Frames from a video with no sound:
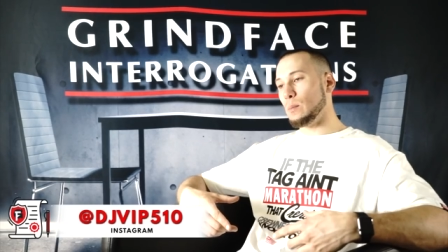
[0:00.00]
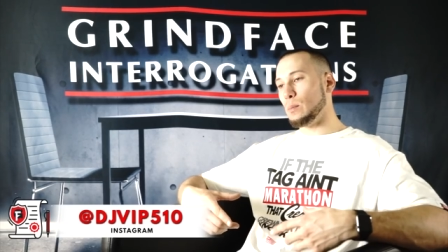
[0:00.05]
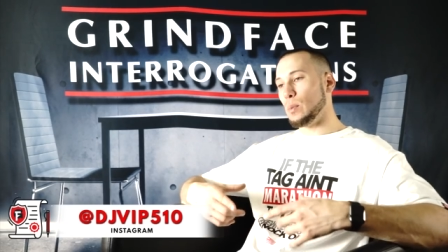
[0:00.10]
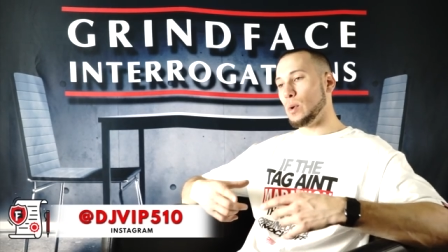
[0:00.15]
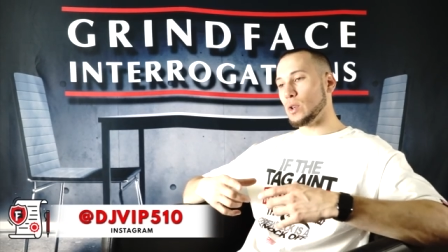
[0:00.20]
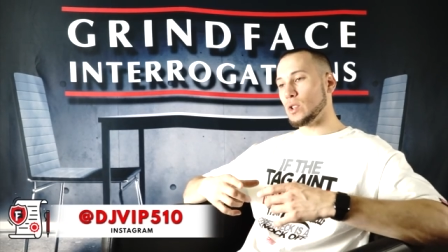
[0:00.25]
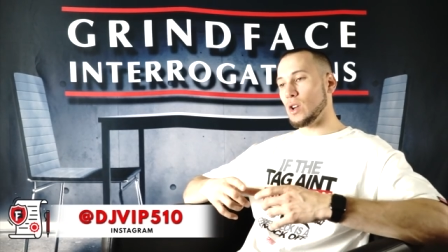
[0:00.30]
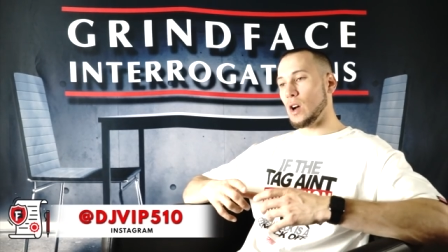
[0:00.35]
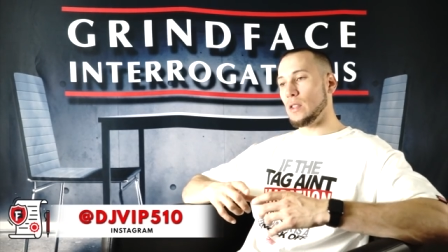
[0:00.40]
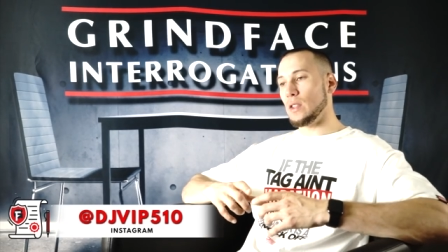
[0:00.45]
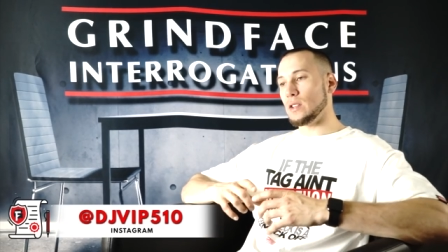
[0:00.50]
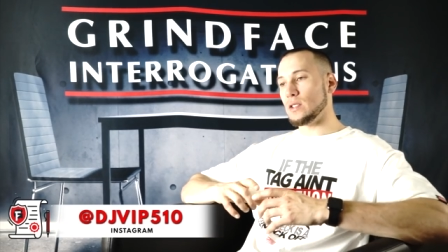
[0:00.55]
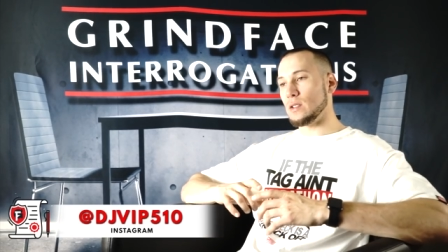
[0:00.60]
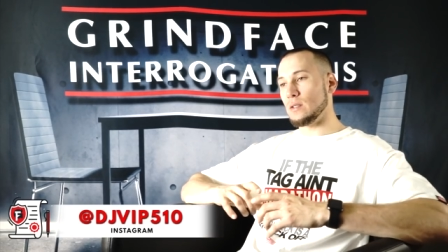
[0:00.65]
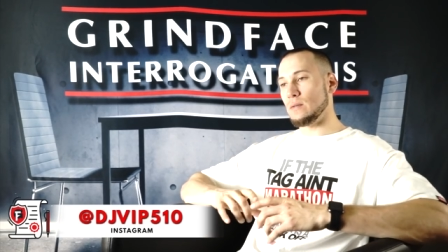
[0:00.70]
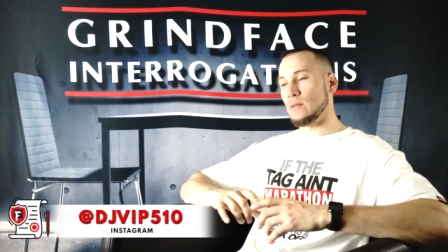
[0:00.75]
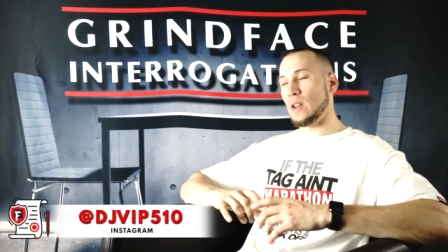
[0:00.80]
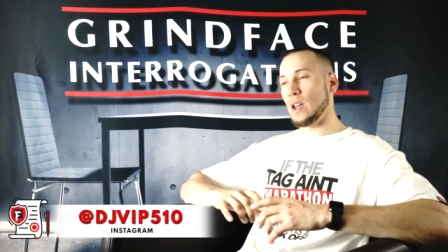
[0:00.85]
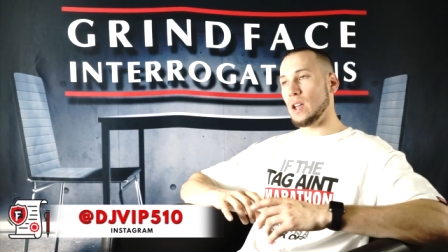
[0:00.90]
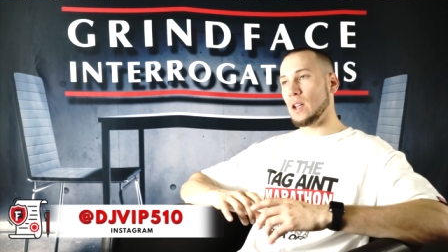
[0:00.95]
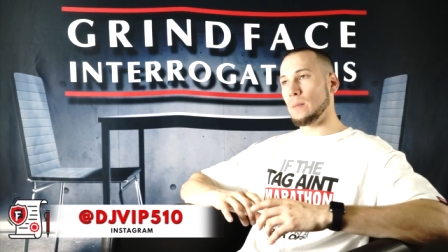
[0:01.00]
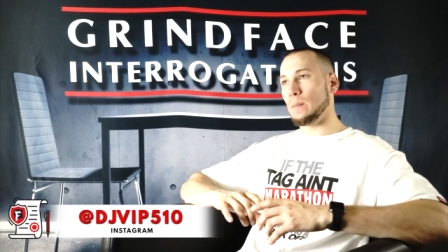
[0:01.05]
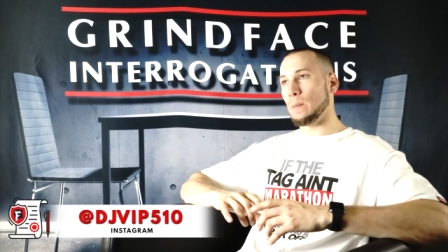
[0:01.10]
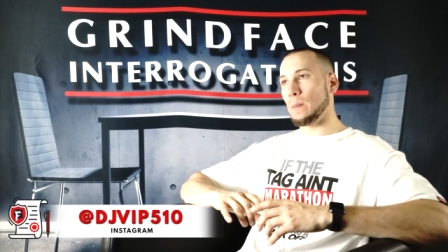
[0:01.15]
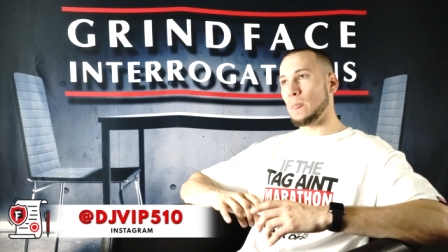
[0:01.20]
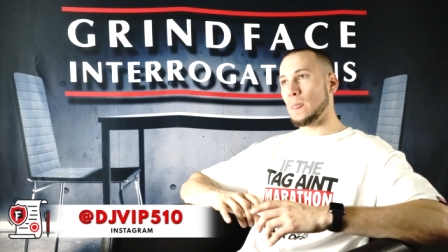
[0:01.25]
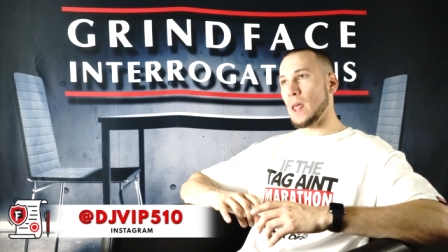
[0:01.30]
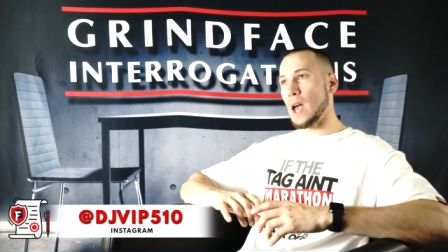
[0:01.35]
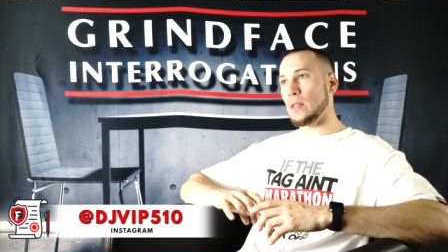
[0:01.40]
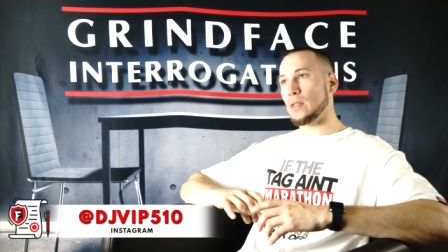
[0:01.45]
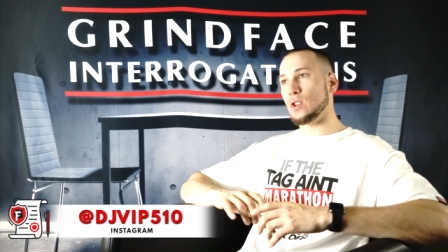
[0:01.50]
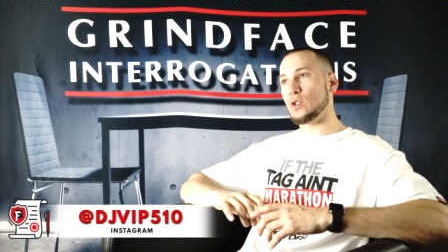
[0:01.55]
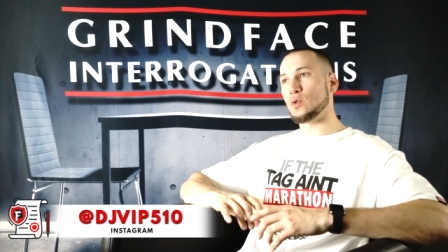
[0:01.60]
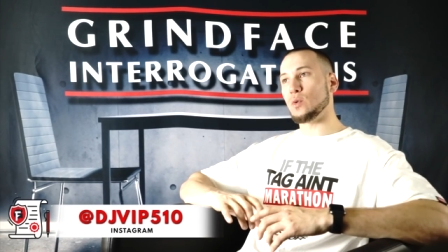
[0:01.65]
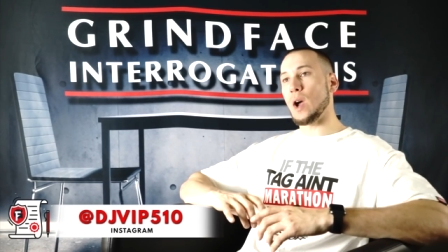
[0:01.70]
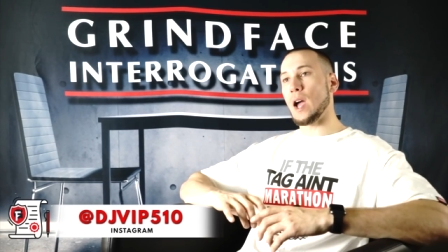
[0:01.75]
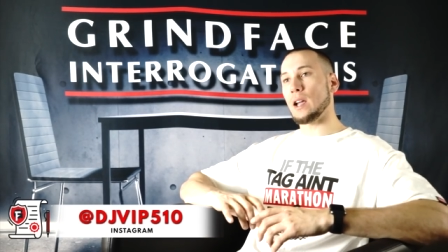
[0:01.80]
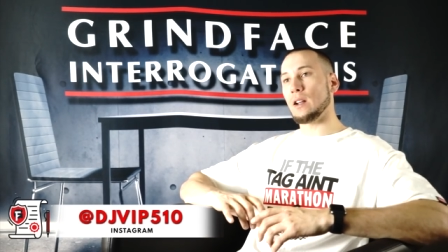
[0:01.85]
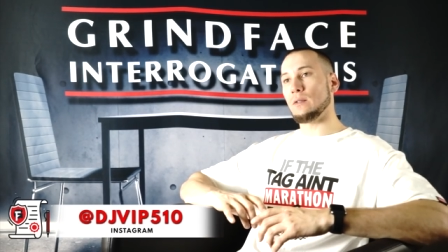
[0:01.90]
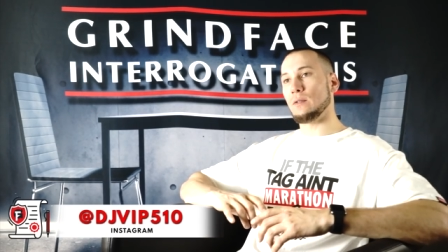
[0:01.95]
booked on this event at the
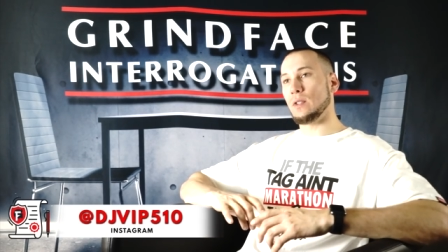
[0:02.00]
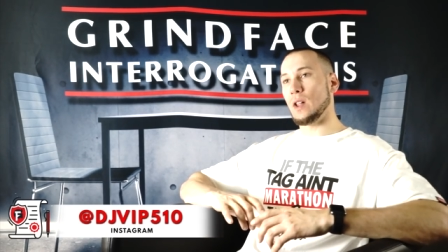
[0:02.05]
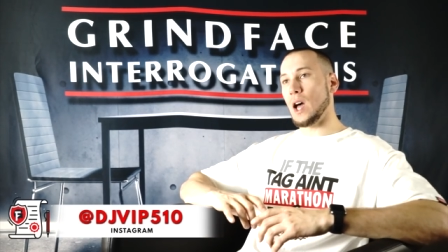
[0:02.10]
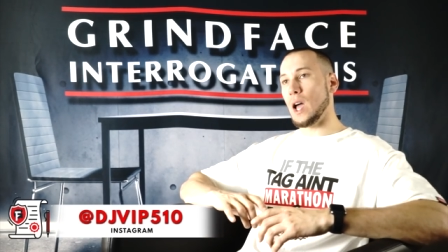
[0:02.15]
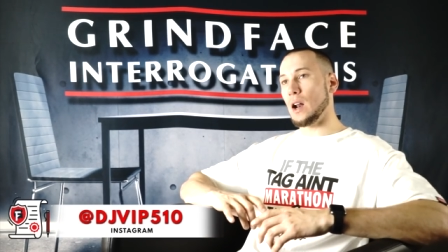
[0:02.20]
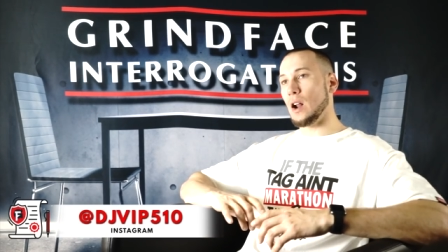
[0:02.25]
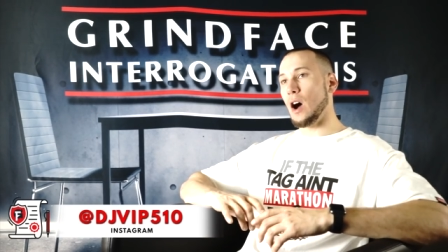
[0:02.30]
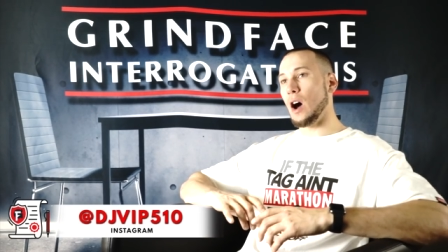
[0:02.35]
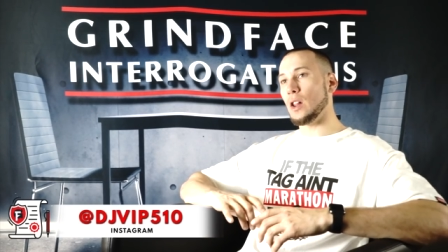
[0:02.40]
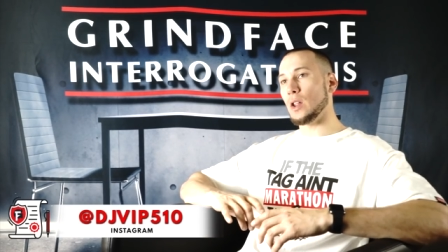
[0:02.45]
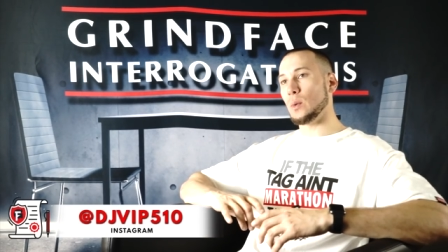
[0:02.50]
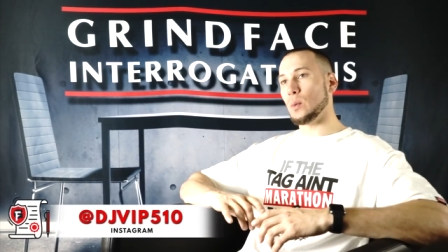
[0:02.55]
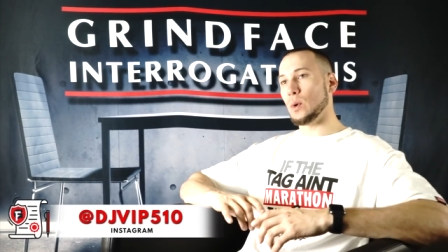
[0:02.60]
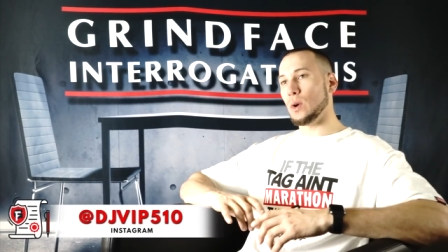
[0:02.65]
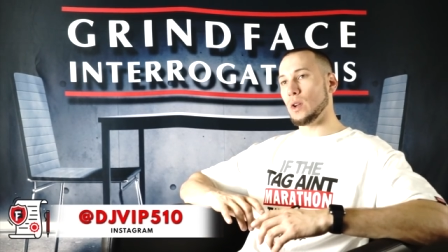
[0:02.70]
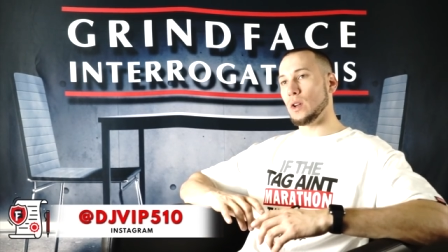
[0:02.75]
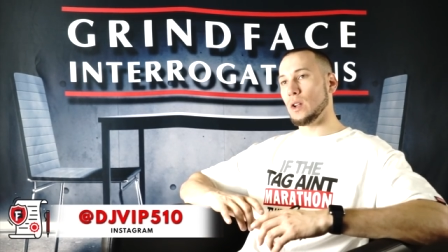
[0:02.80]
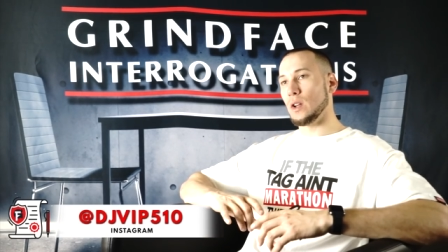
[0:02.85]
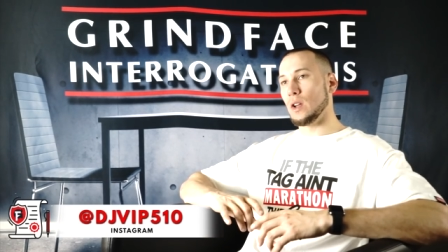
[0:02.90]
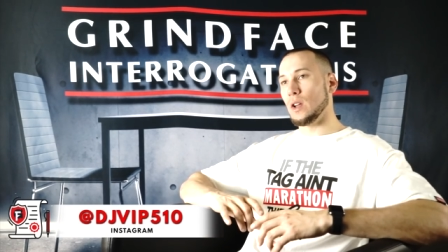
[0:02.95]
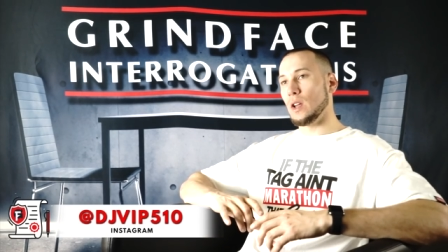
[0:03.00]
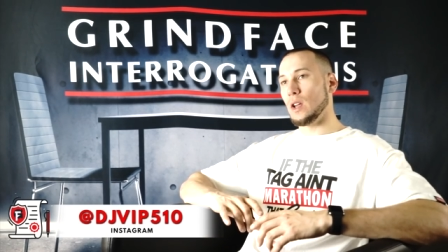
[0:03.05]
Dragonfly in Hollywood,